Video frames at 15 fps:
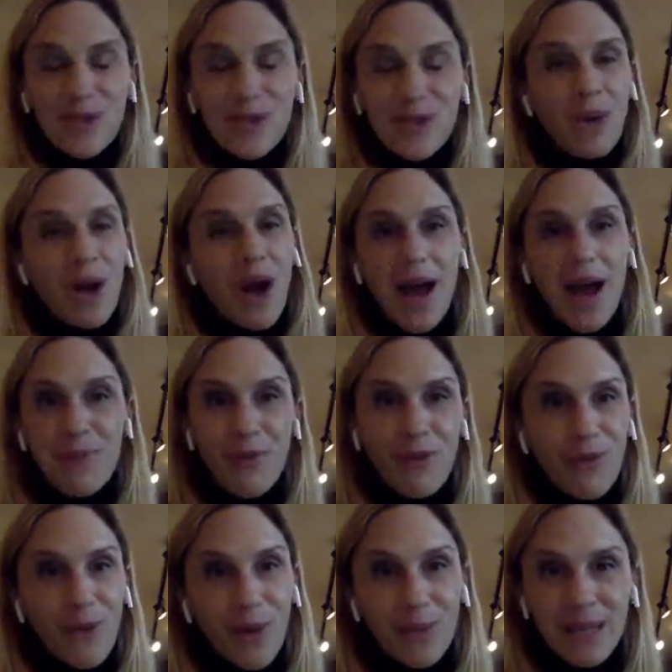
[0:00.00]
super high
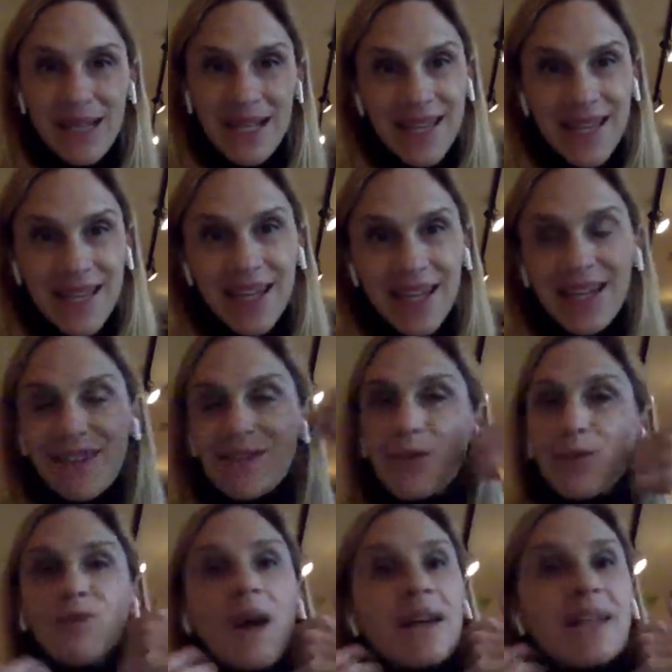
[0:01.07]
performing executives
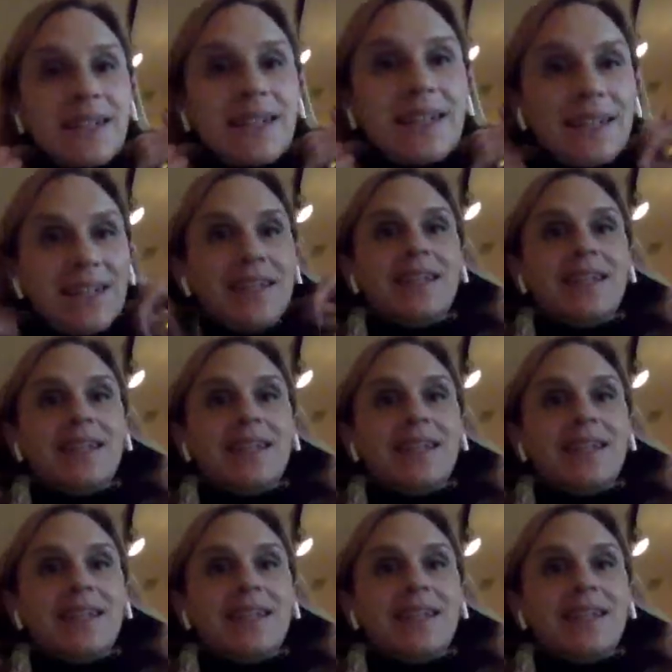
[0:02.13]
who are running,